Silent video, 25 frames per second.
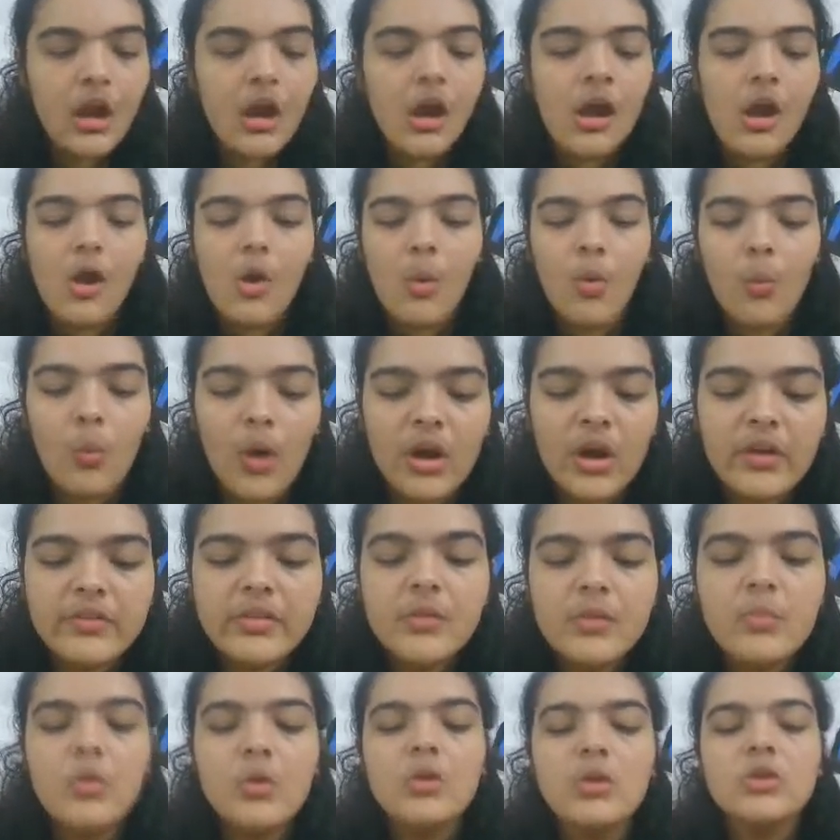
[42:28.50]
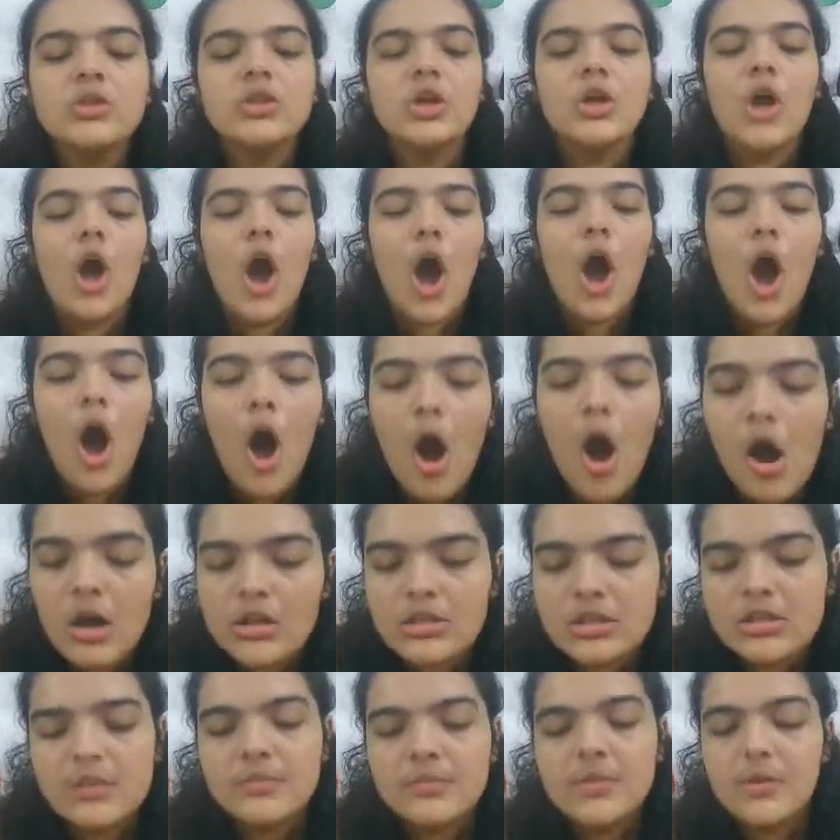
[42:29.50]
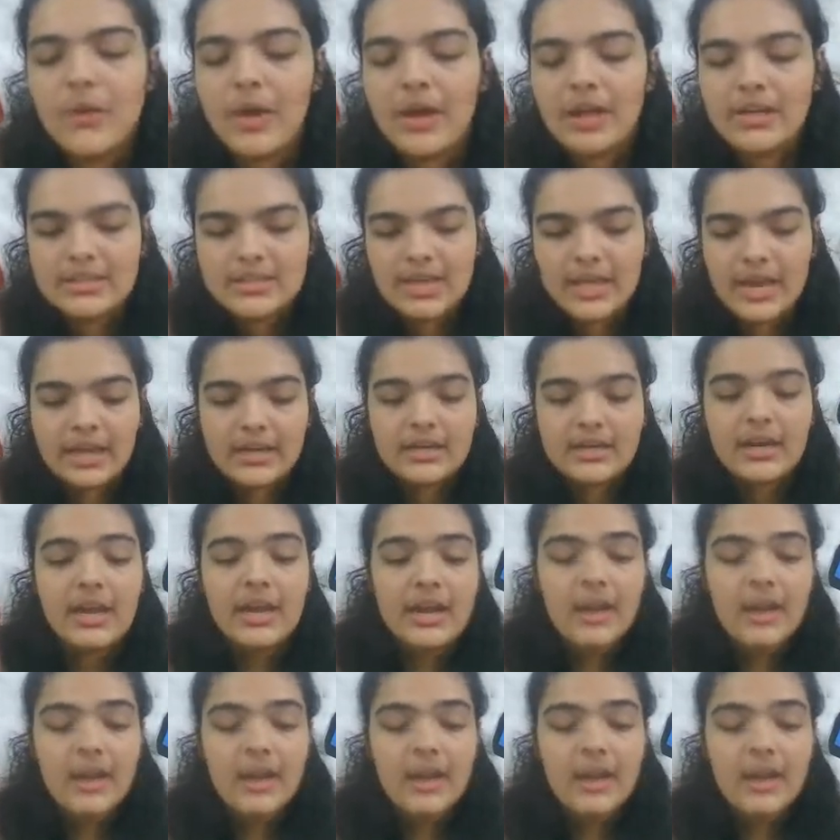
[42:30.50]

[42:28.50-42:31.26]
One of the most awesome UI design